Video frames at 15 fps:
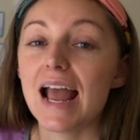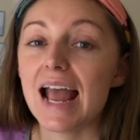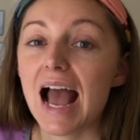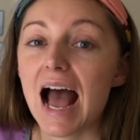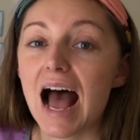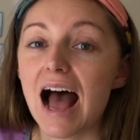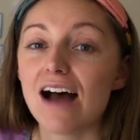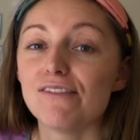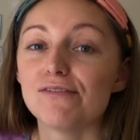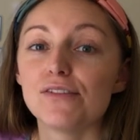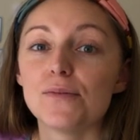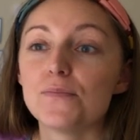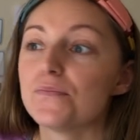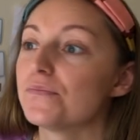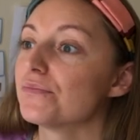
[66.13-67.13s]
have
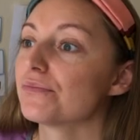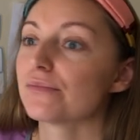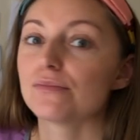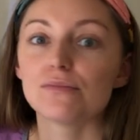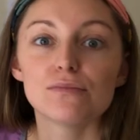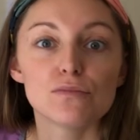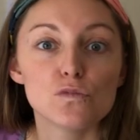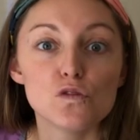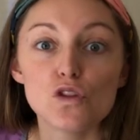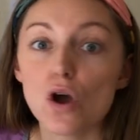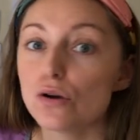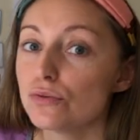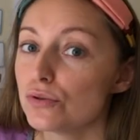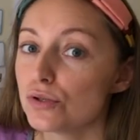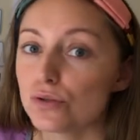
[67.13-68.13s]

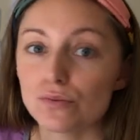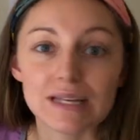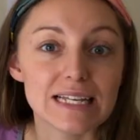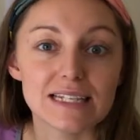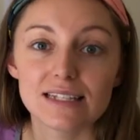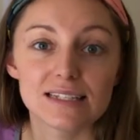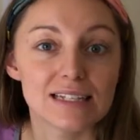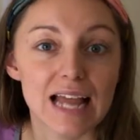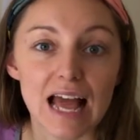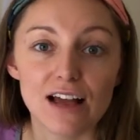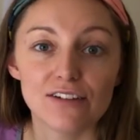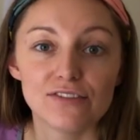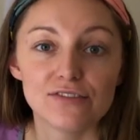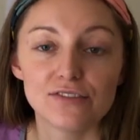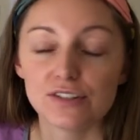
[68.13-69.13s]
no sweets
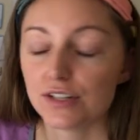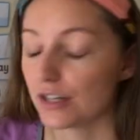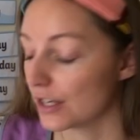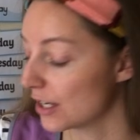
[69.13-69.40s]
left.